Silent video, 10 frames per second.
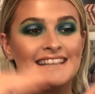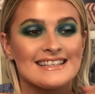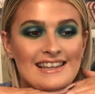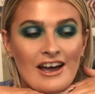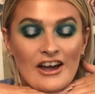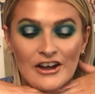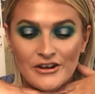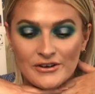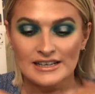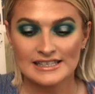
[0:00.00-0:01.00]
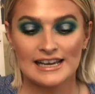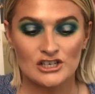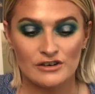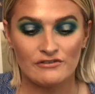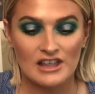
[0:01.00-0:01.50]
So stay
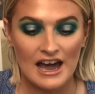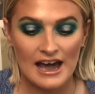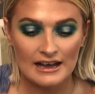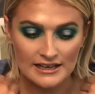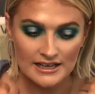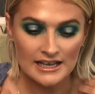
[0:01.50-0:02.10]
tuned for that.